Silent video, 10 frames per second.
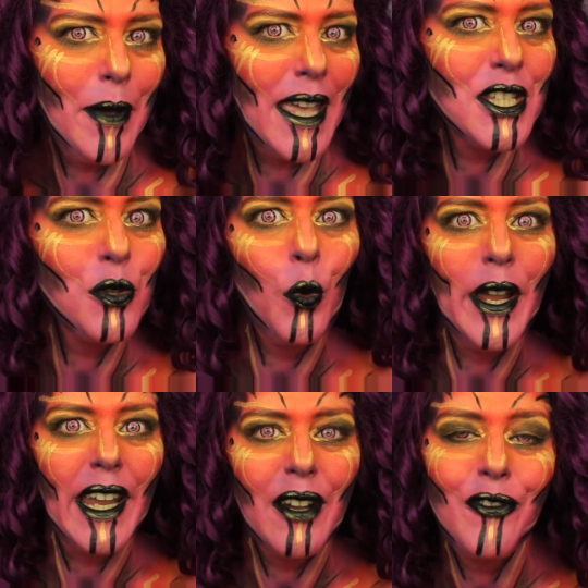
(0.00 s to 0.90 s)
best
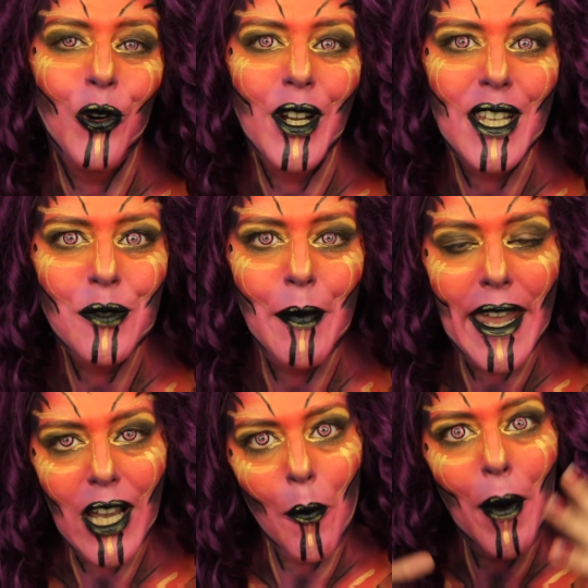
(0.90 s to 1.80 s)
wig for this
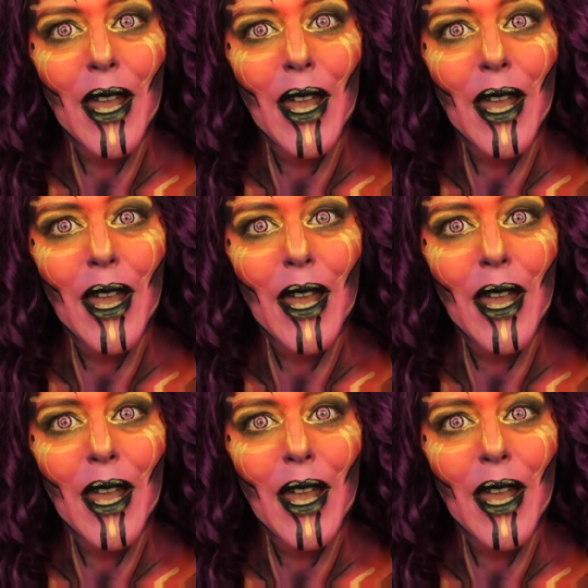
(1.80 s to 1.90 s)
makeup.